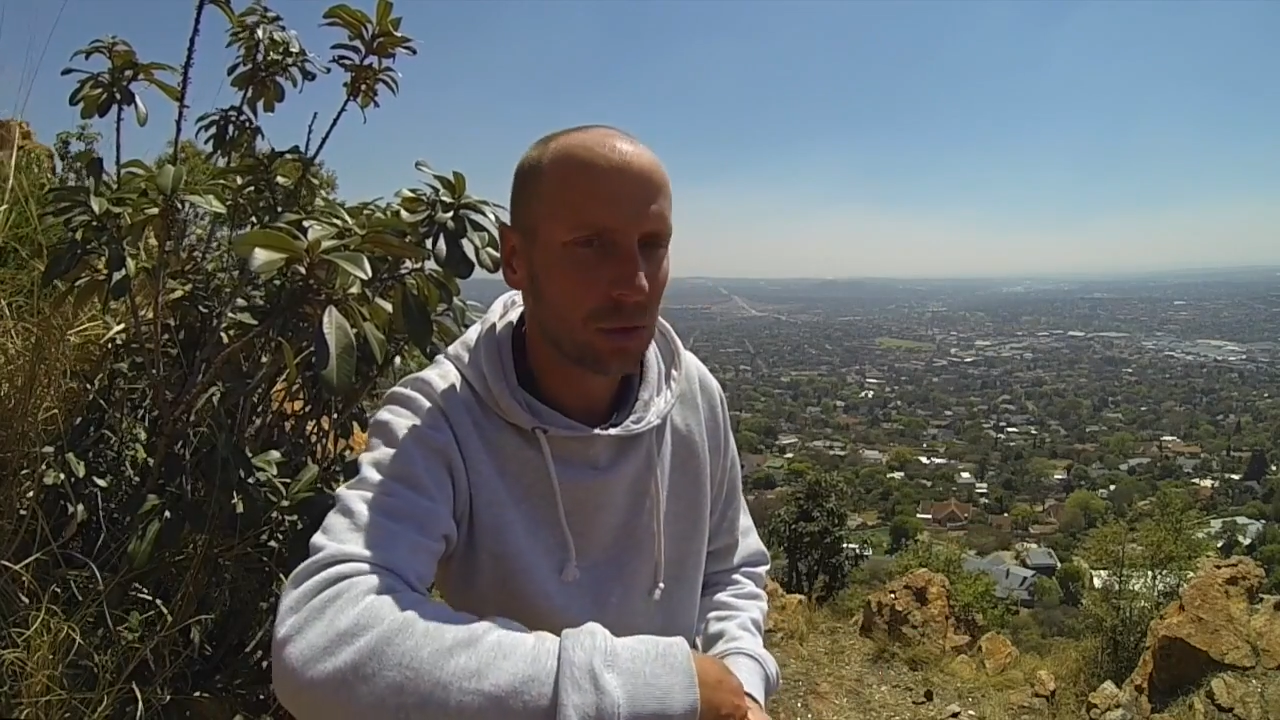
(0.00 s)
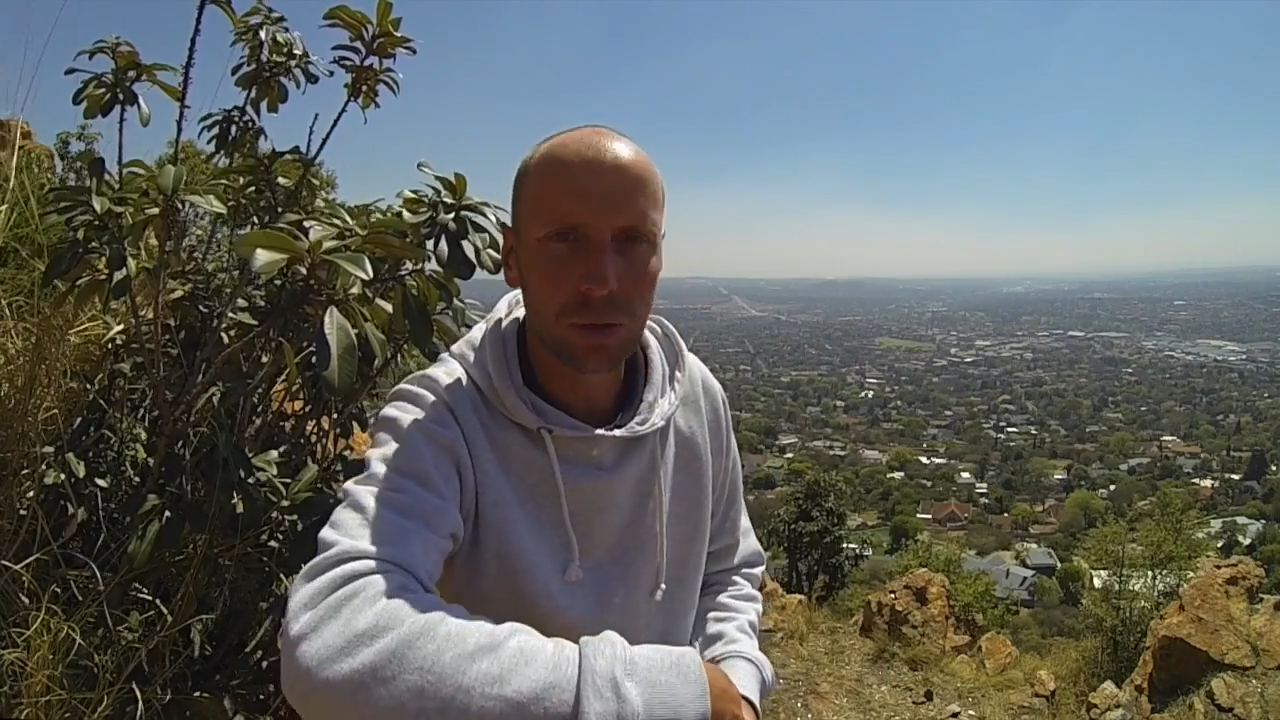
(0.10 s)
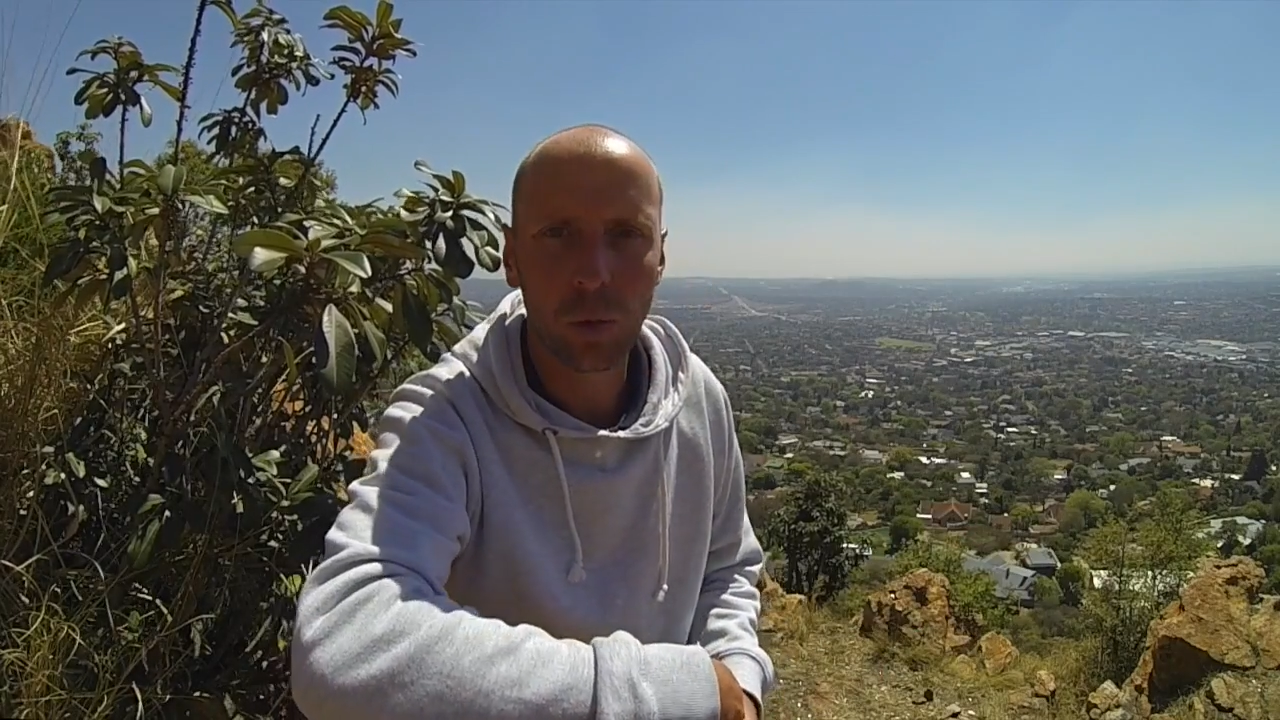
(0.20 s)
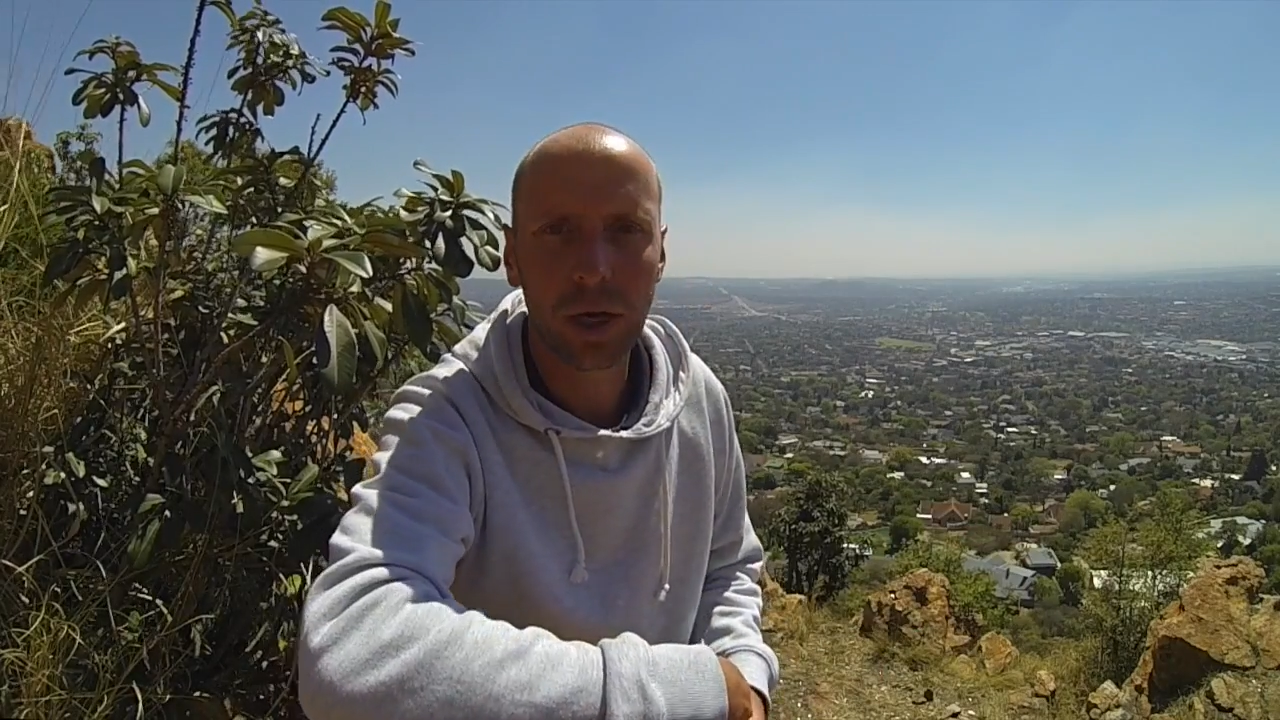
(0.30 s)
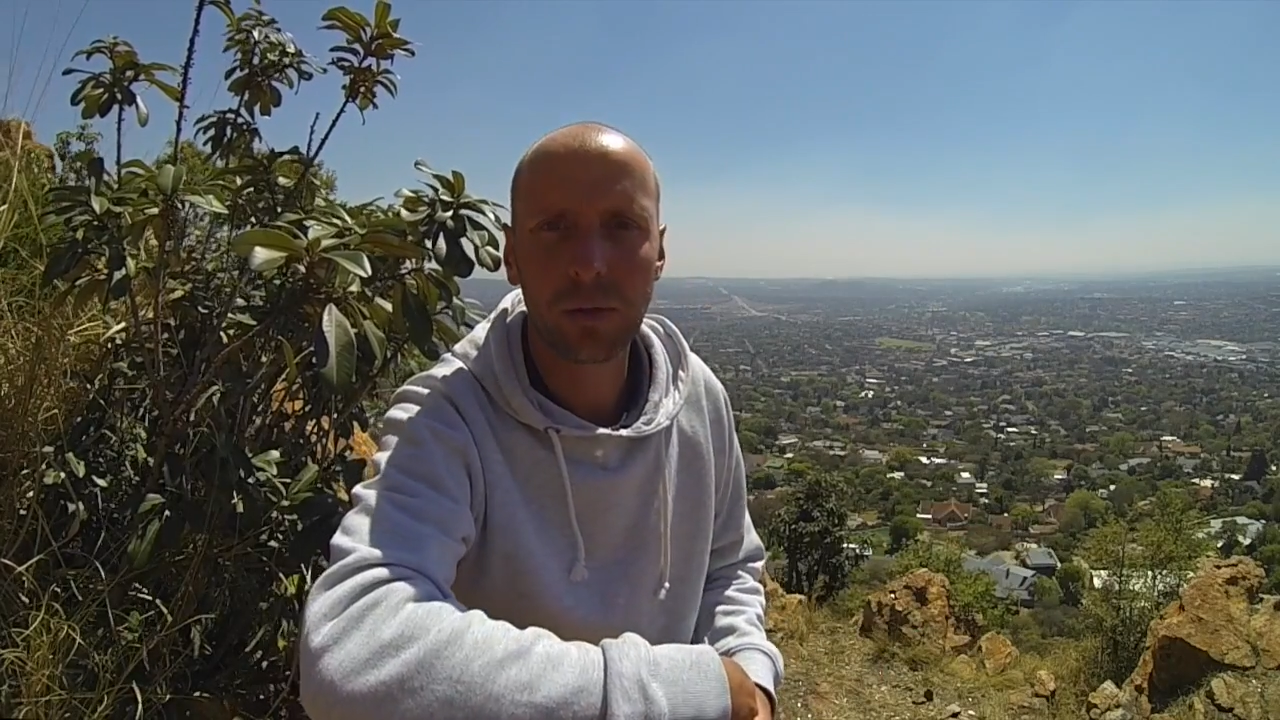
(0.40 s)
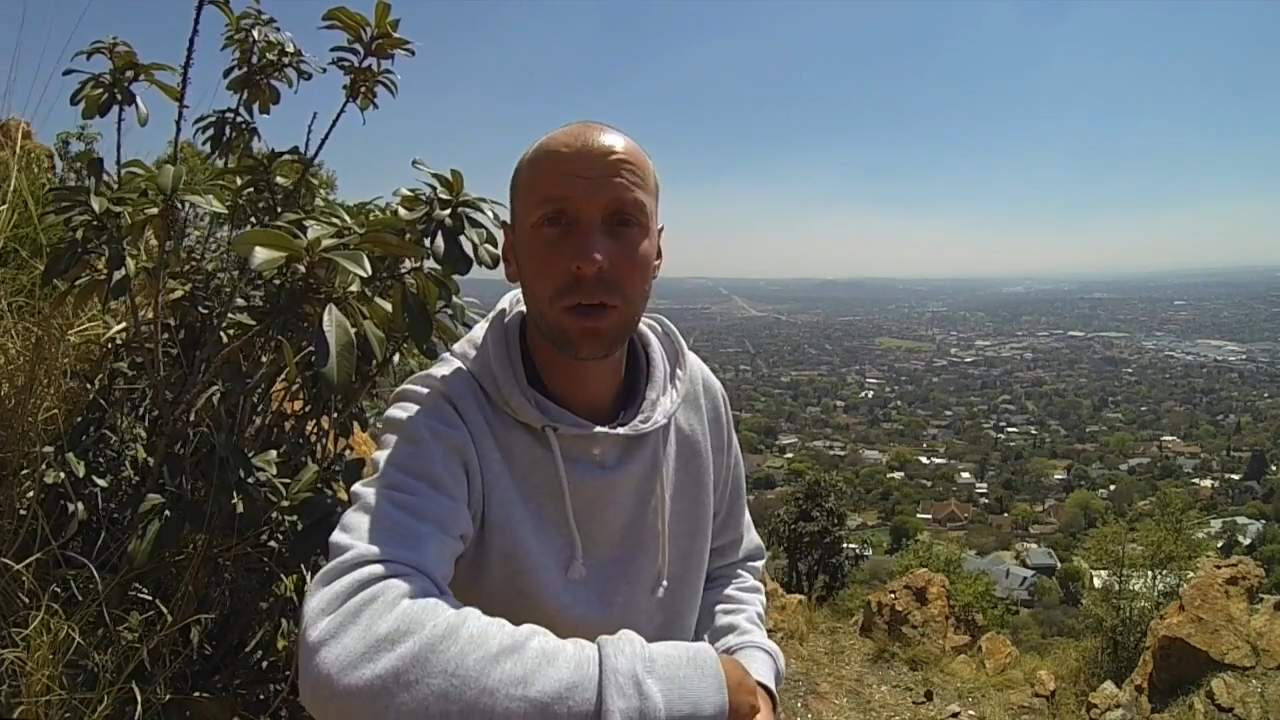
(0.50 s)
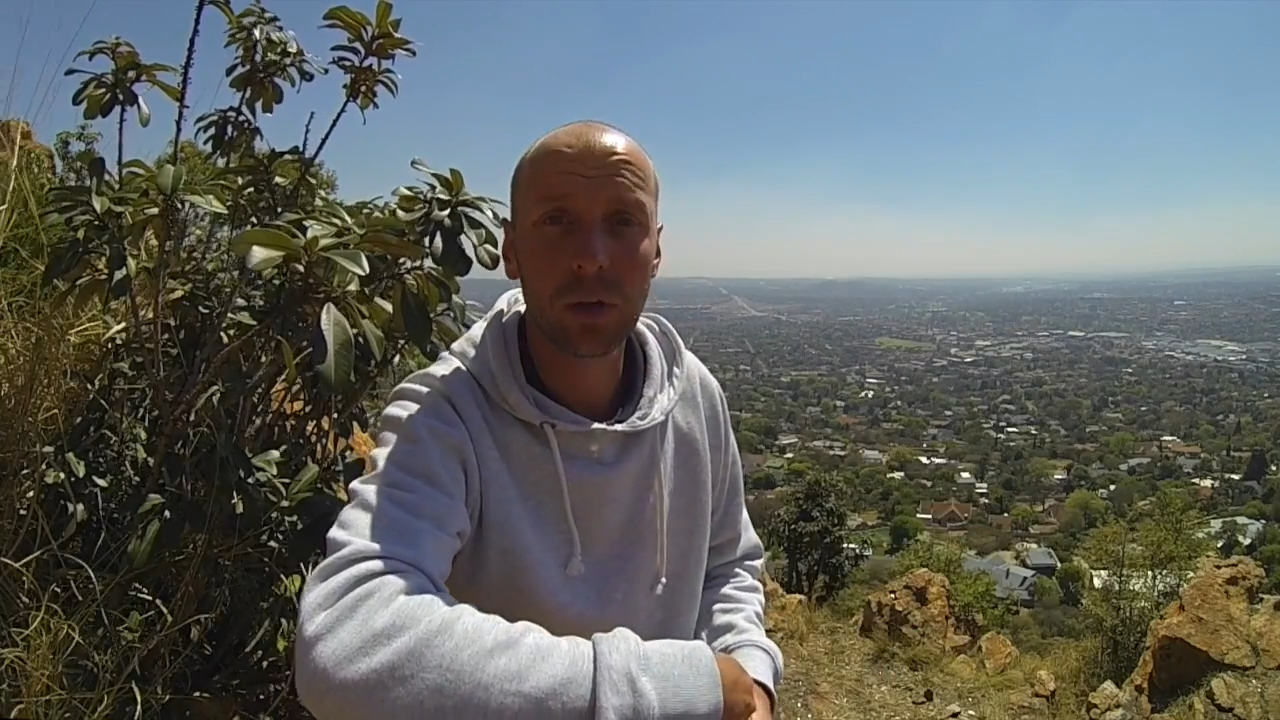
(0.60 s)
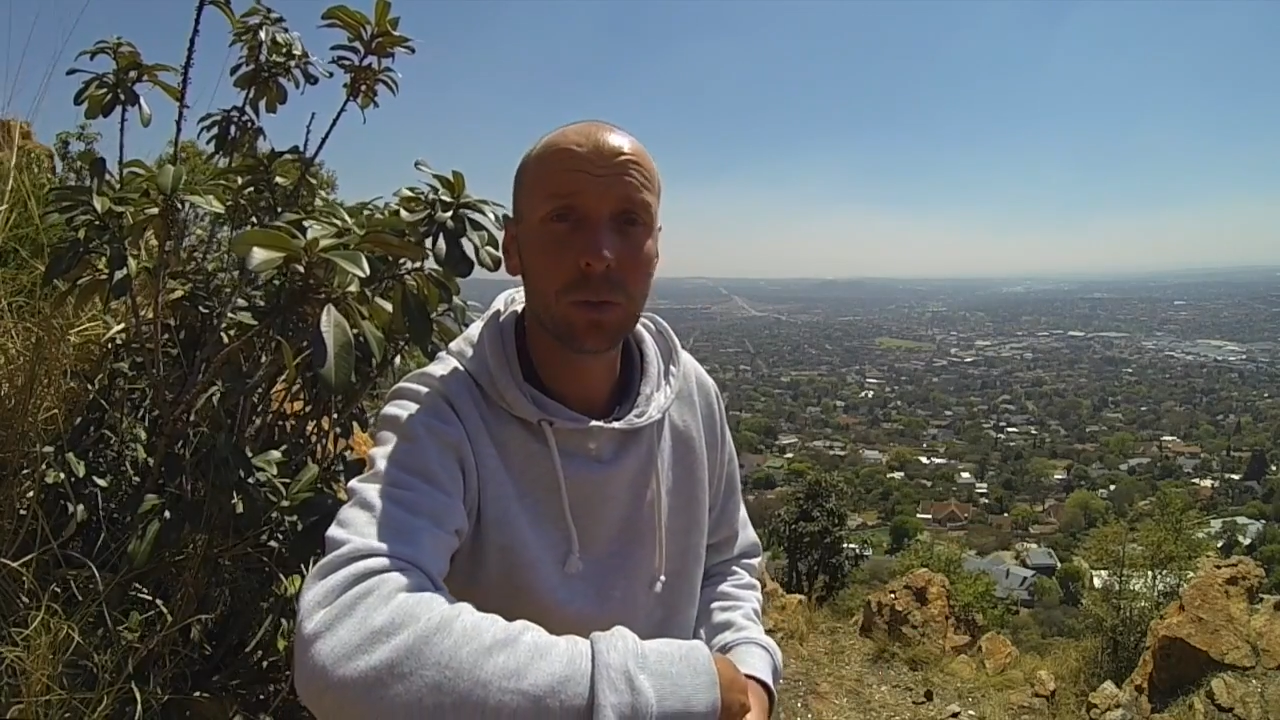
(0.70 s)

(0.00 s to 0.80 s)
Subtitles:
whatever you